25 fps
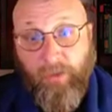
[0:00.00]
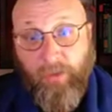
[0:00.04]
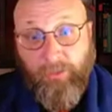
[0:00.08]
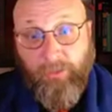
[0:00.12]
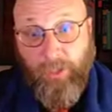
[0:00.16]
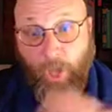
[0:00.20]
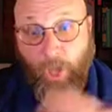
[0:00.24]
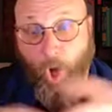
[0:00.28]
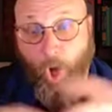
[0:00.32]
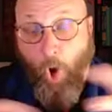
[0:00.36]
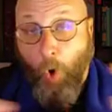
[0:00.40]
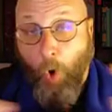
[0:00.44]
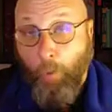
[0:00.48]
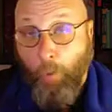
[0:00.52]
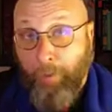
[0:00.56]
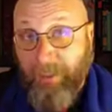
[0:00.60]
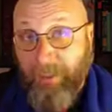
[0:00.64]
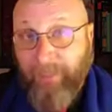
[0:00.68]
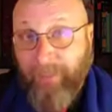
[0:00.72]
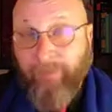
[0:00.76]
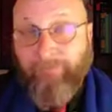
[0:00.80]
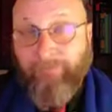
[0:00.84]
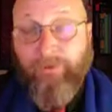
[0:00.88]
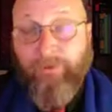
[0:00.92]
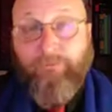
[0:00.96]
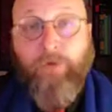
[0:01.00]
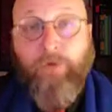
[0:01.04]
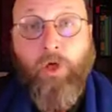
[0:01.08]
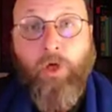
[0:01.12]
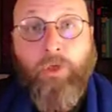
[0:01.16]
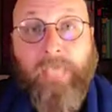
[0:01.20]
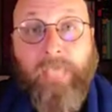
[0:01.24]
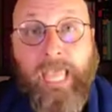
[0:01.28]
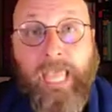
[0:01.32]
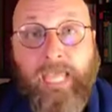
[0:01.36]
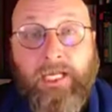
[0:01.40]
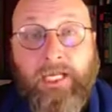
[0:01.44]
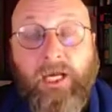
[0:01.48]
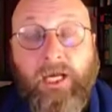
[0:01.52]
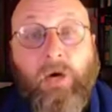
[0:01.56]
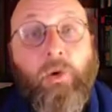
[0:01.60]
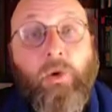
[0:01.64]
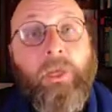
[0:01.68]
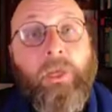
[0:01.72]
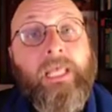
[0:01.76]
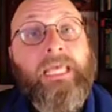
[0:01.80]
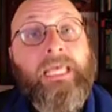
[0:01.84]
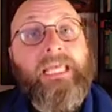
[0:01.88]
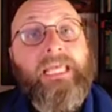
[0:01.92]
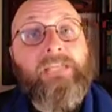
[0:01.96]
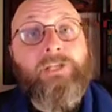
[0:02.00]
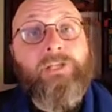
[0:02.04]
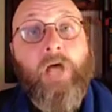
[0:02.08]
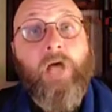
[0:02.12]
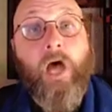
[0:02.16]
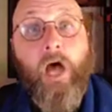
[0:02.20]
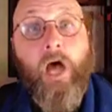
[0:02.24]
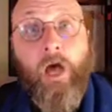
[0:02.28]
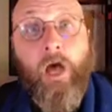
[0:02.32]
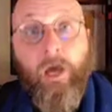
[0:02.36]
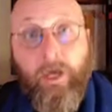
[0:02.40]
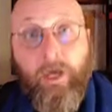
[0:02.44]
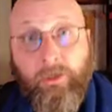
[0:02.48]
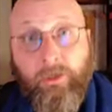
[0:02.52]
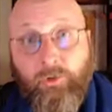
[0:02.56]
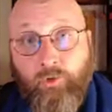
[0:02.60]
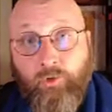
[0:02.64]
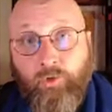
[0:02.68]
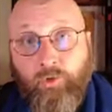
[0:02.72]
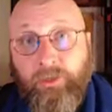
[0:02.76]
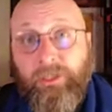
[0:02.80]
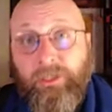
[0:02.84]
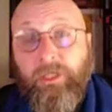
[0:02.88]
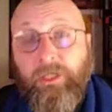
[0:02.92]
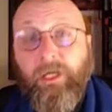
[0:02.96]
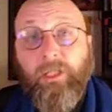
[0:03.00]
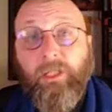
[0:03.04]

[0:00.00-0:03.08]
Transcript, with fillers: The opening of the volcano is 100